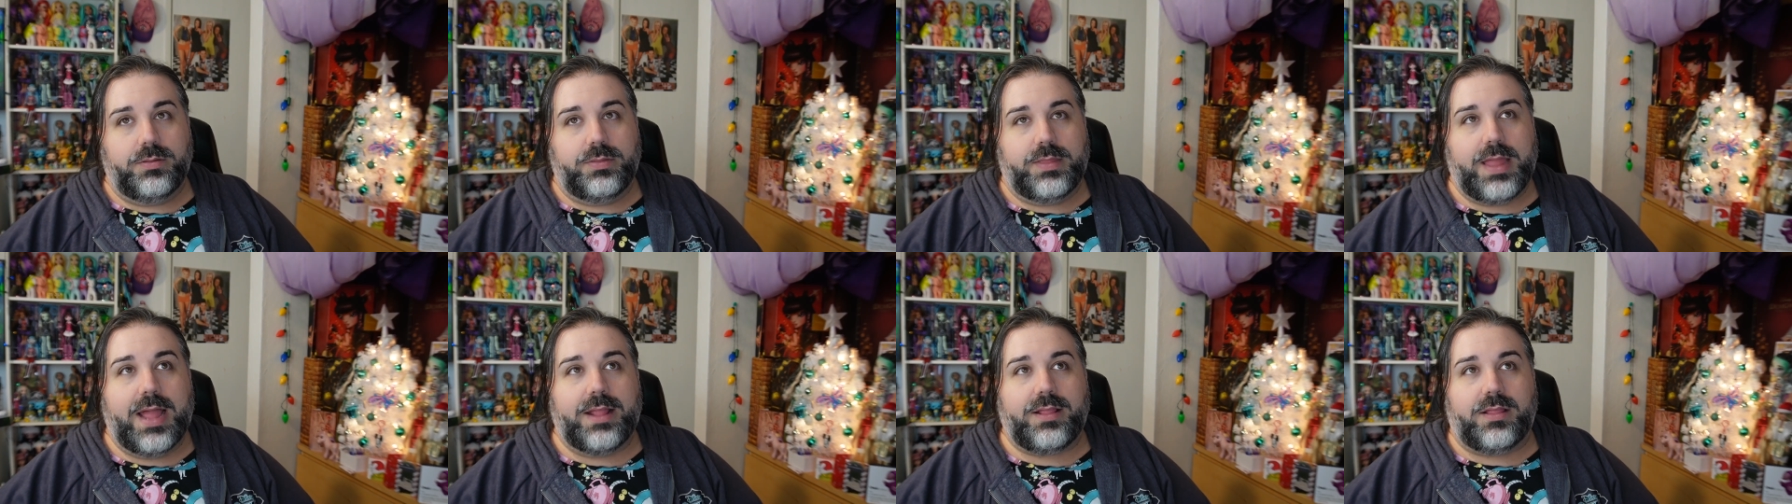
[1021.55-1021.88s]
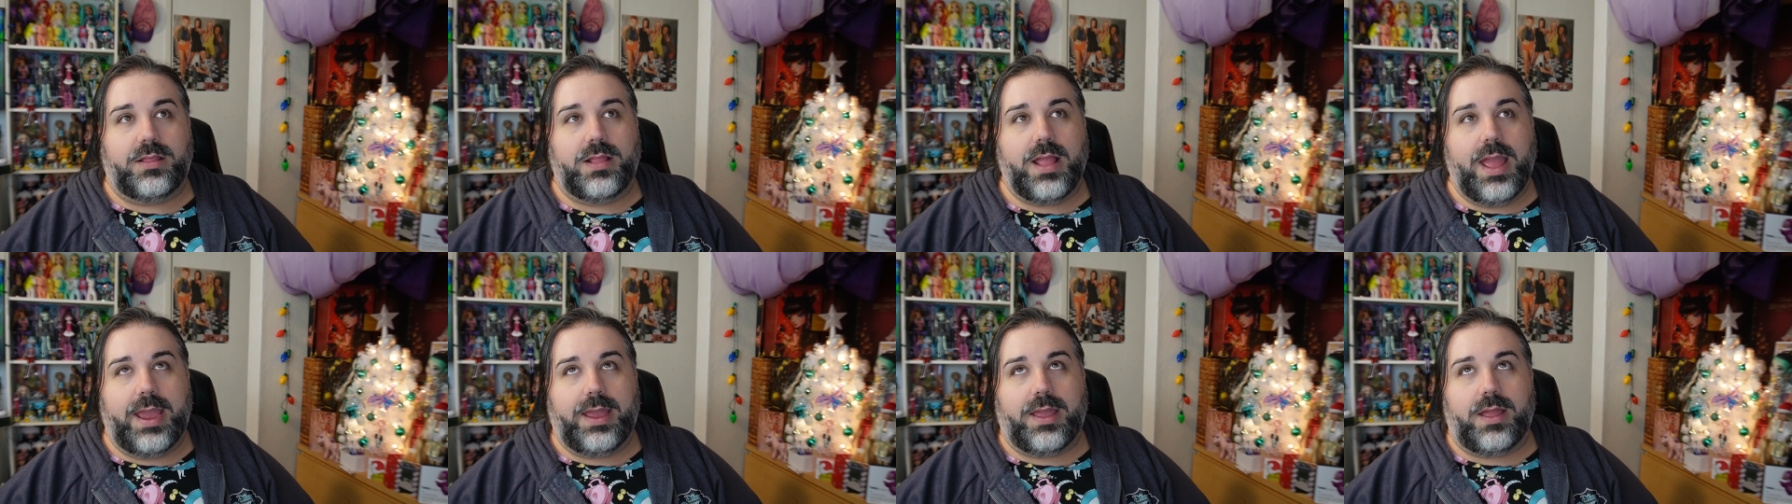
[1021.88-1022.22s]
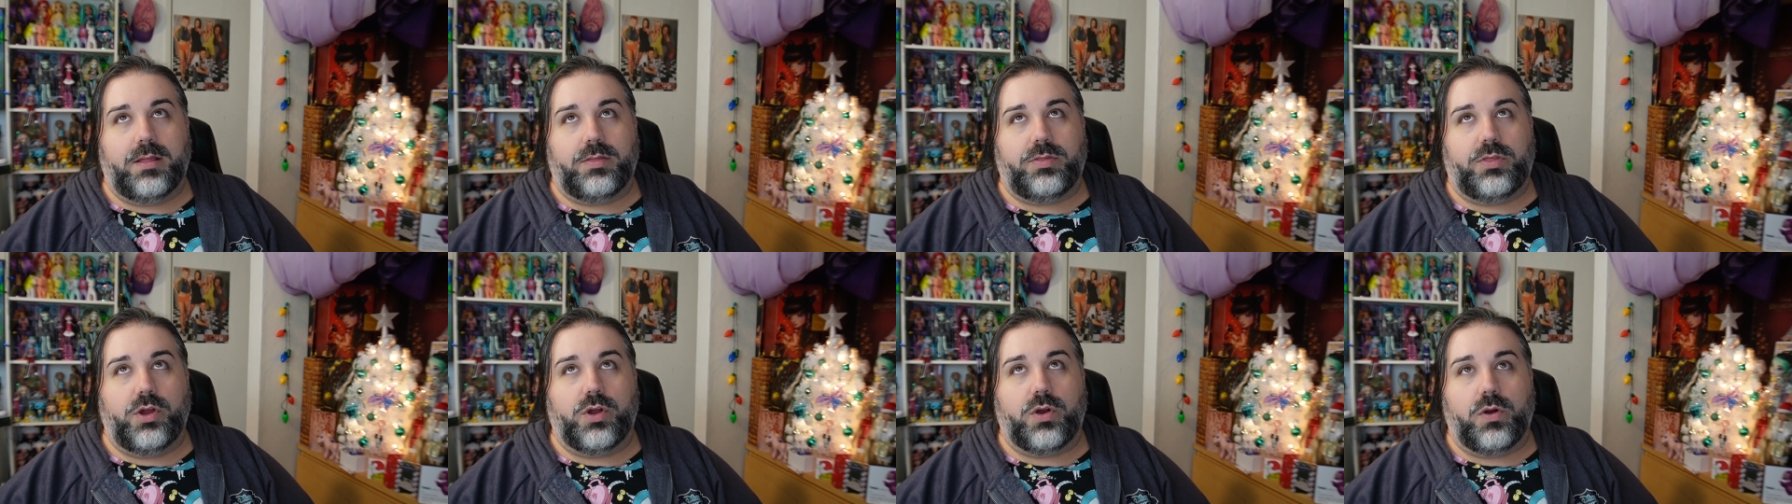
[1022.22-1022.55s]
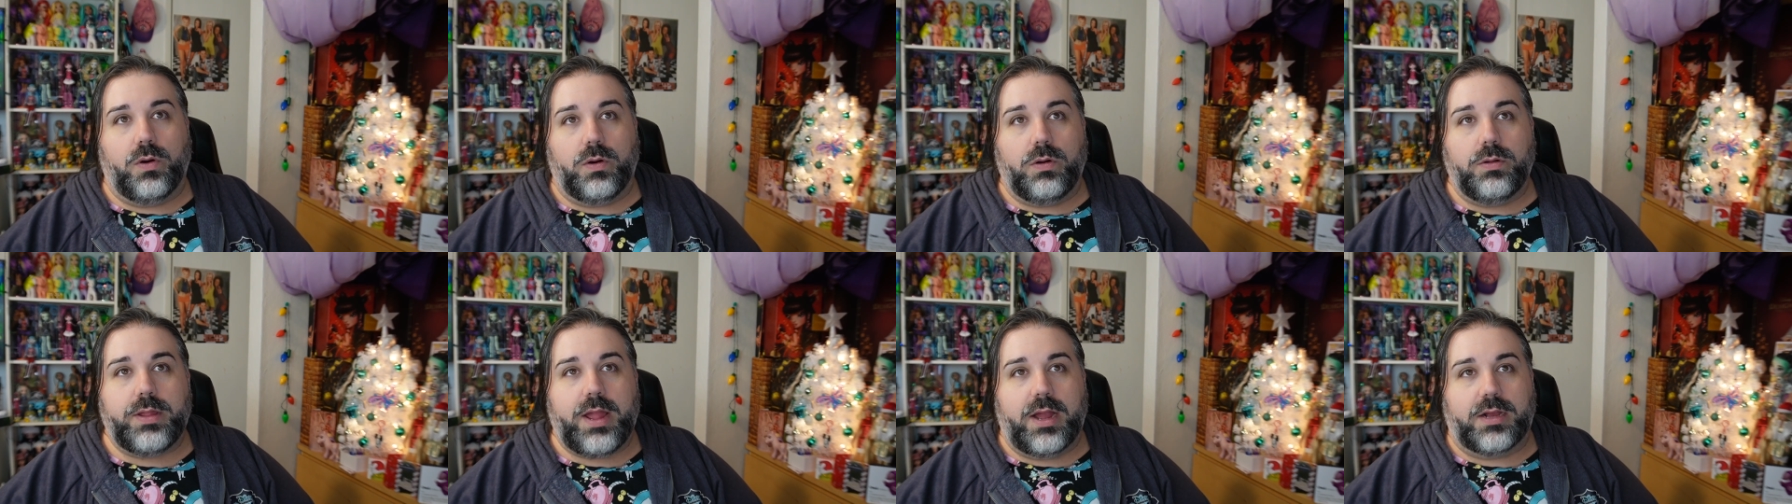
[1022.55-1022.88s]
that like the
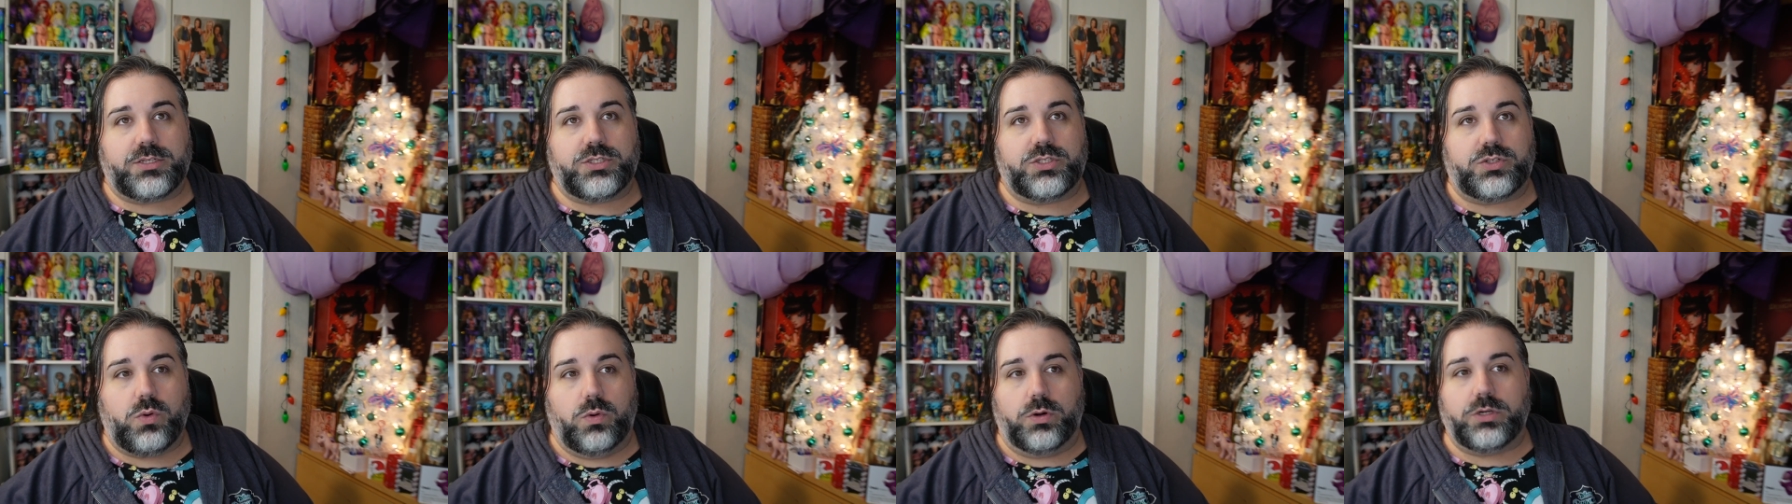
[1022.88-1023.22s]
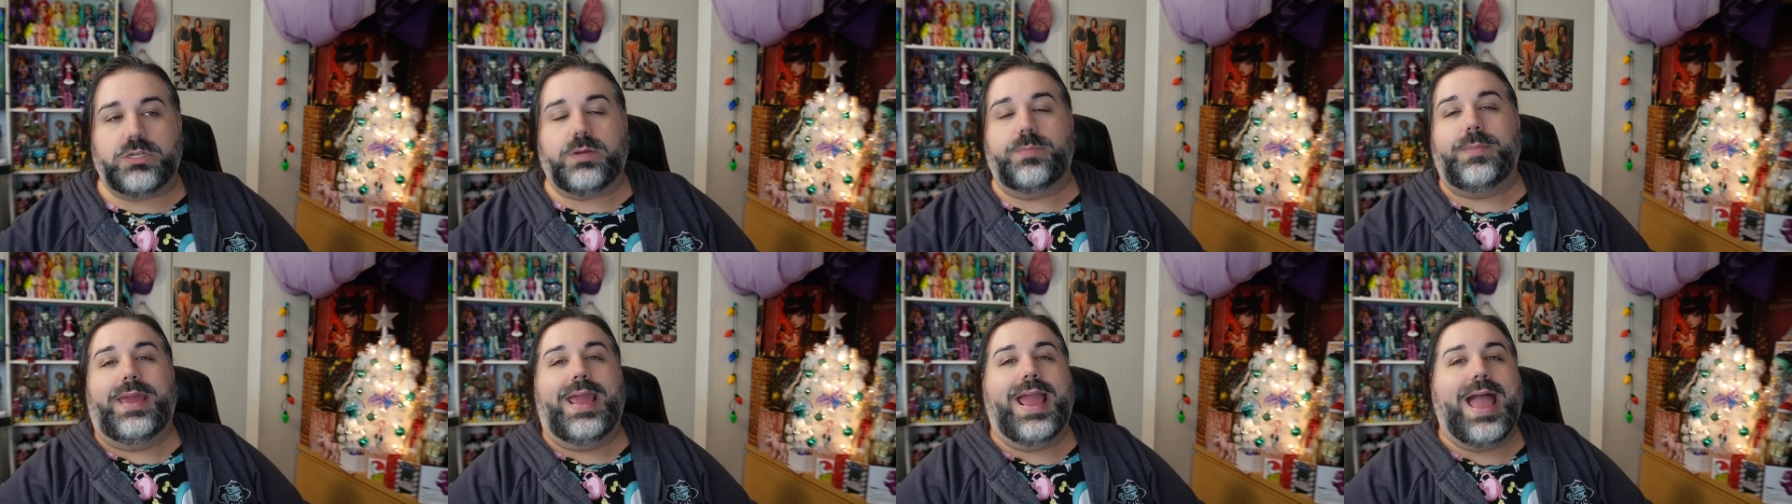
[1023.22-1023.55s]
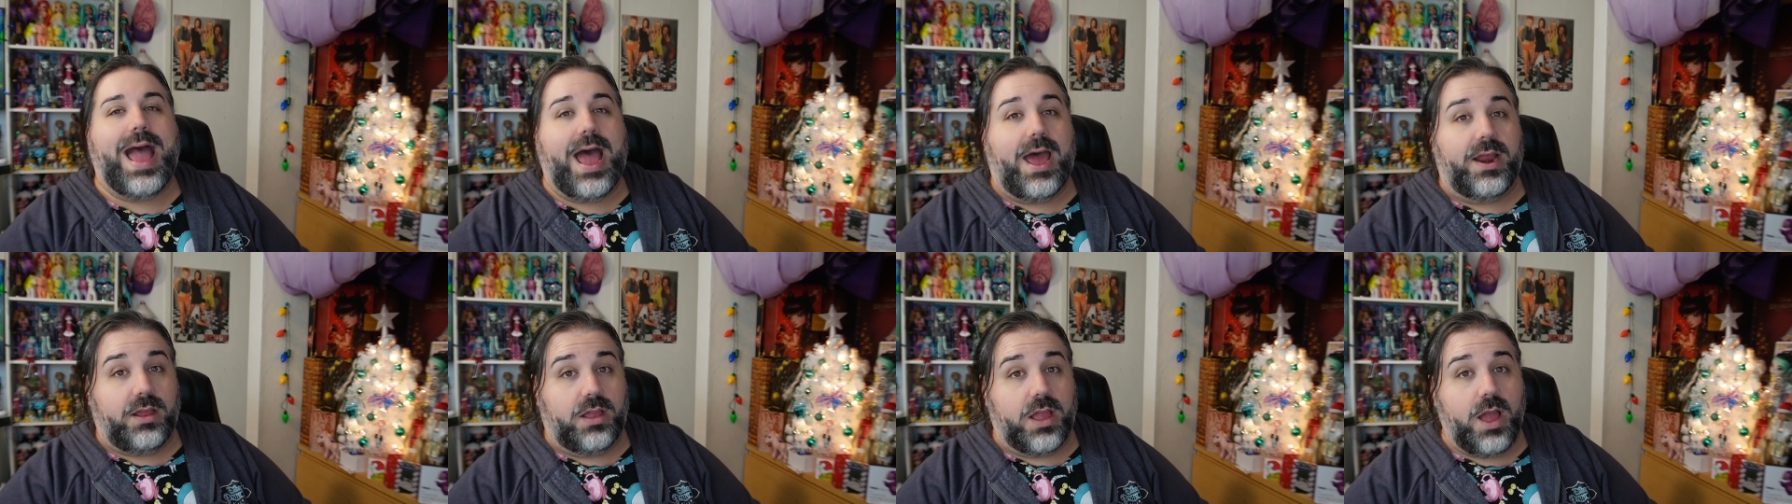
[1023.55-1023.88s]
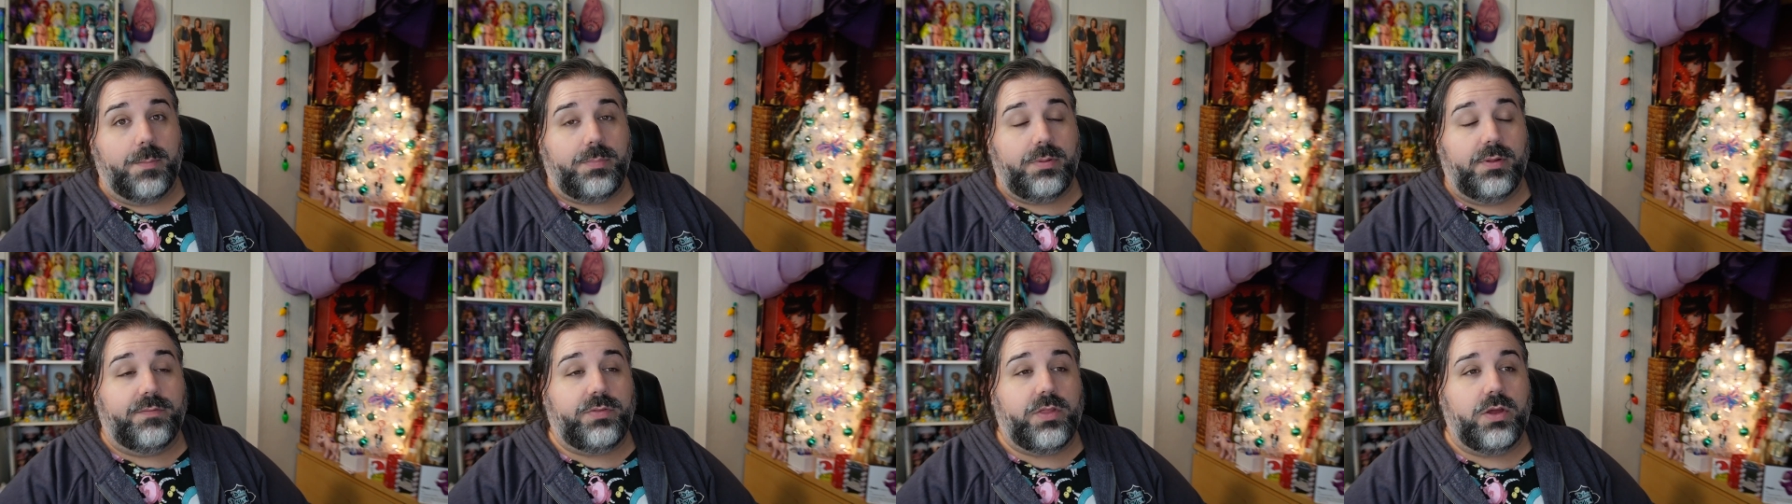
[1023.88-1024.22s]
girl next door to me had a
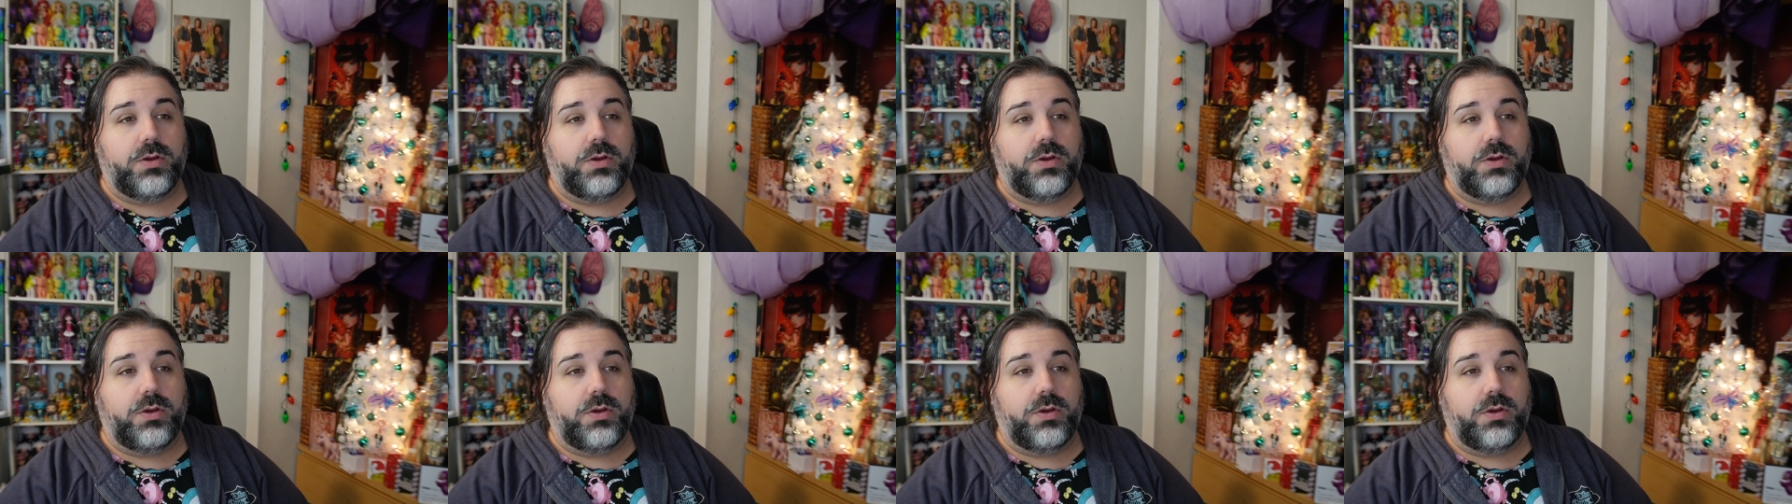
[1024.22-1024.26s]
couple of